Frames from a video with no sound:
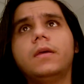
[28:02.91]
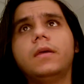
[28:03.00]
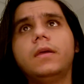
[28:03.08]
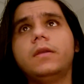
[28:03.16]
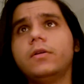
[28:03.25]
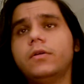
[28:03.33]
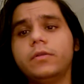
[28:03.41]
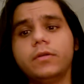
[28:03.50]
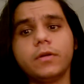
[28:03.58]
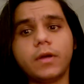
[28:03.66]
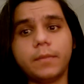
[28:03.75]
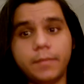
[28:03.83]
he told
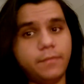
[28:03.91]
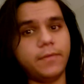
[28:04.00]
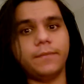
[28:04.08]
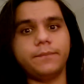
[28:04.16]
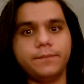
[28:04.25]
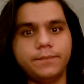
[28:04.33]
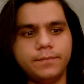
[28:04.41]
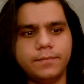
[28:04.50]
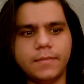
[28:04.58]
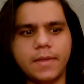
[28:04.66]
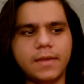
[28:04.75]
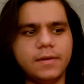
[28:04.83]
her, "I'm leaving."
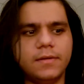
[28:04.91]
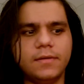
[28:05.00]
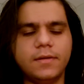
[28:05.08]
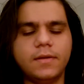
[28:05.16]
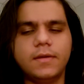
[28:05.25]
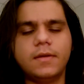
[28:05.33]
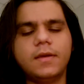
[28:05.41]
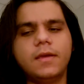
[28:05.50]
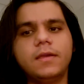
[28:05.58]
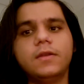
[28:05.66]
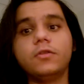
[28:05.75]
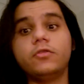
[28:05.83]
and
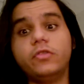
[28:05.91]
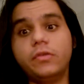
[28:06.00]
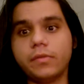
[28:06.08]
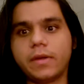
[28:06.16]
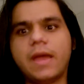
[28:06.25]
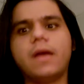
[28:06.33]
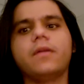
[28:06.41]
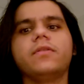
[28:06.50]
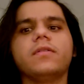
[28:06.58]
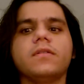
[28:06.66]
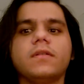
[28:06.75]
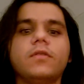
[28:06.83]
you know she recounts
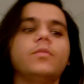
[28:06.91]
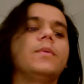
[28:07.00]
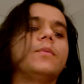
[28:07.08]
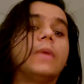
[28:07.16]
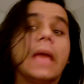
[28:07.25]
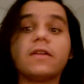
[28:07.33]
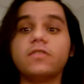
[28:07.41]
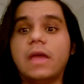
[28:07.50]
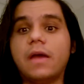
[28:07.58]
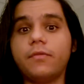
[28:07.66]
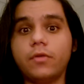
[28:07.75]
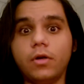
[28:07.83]
this because we actually
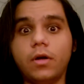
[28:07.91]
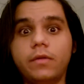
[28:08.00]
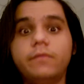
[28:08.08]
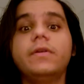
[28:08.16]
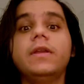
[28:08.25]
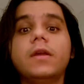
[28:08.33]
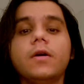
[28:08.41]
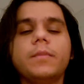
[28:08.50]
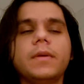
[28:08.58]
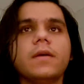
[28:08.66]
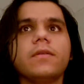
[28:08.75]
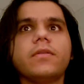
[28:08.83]
have her on video
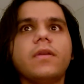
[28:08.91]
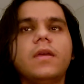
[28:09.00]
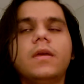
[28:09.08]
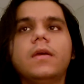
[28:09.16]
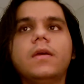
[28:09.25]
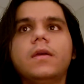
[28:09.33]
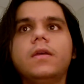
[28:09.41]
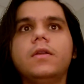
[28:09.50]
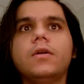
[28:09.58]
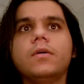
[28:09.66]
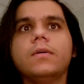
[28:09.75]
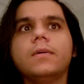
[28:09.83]
because you
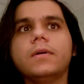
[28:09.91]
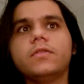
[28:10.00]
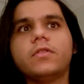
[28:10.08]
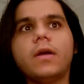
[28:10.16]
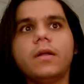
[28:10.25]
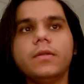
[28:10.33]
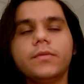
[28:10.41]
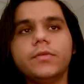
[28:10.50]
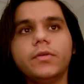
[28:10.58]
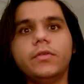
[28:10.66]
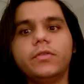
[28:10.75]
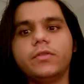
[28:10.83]
know a child of
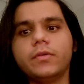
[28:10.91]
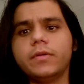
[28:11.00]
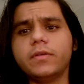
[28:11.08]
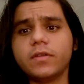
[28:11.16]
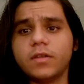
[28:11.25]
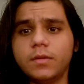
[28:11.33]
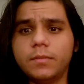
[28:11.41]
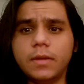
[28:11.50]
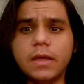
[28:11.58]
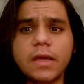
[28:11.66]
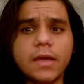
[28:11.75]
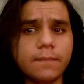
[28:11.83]
tolstoy is going to
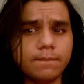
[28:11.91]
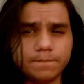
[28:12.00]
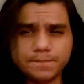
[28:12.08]
be